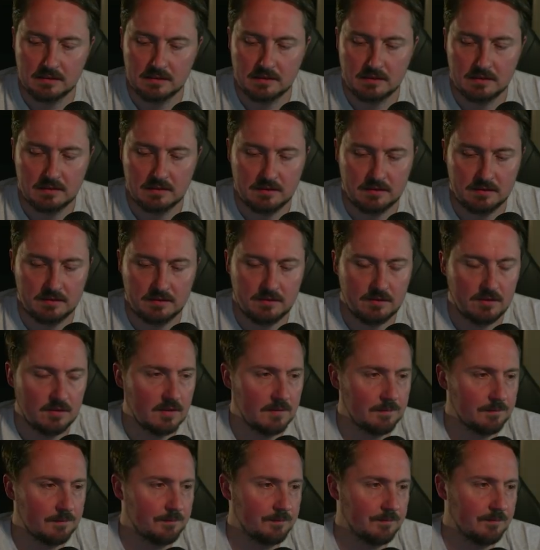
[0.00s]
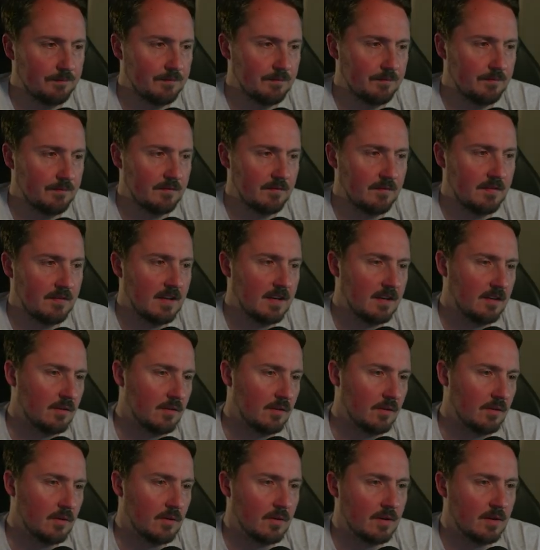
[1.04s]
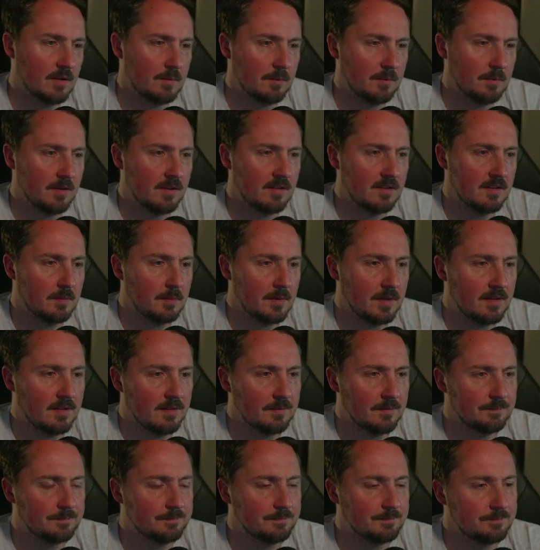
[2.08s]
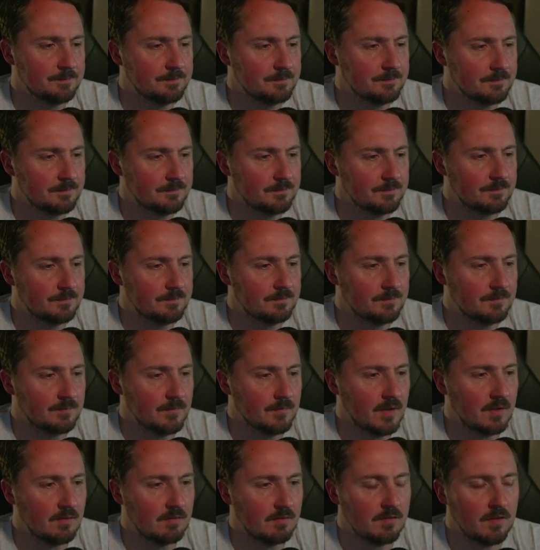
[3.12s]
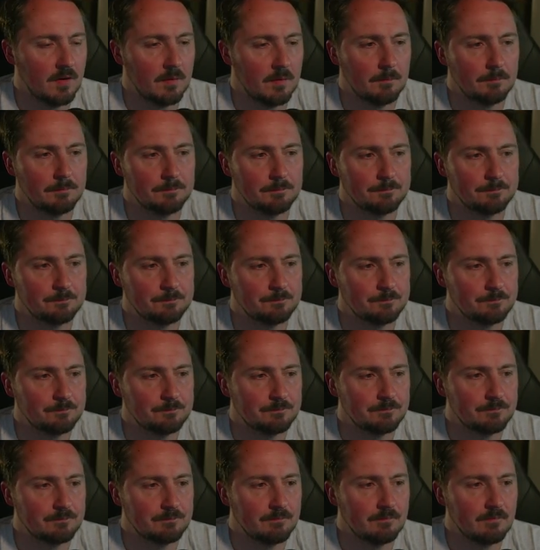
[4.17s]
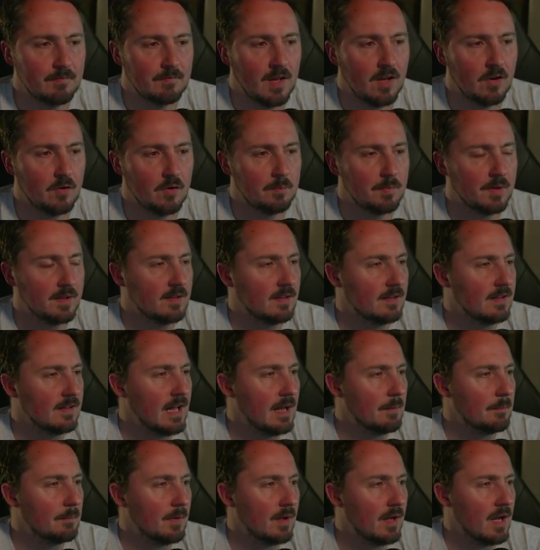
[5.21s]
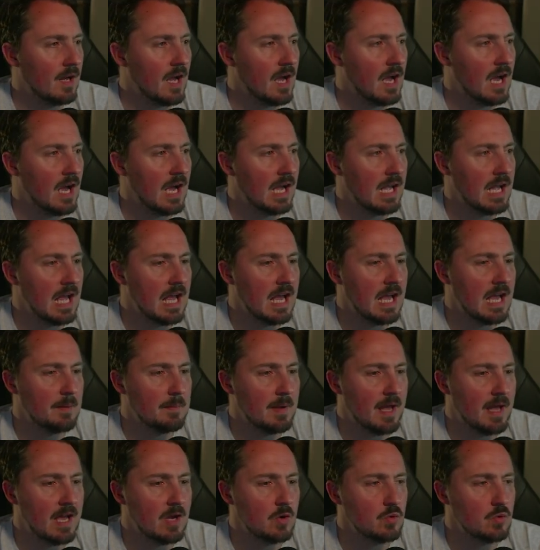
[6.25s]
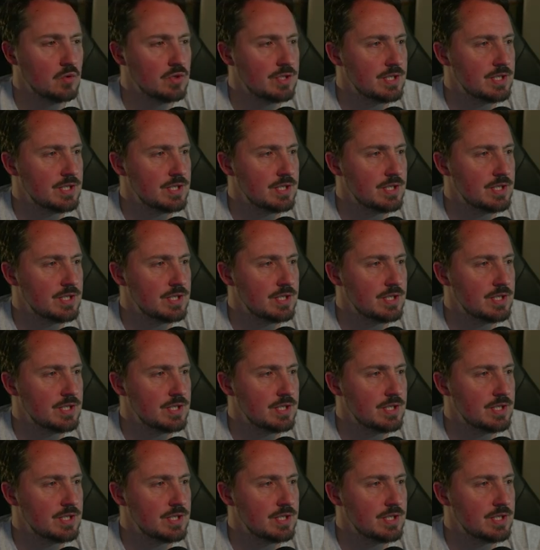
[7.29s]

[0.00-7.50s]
let's do it, 32 quid, place a bid, confirm, outbid, nah, I am out.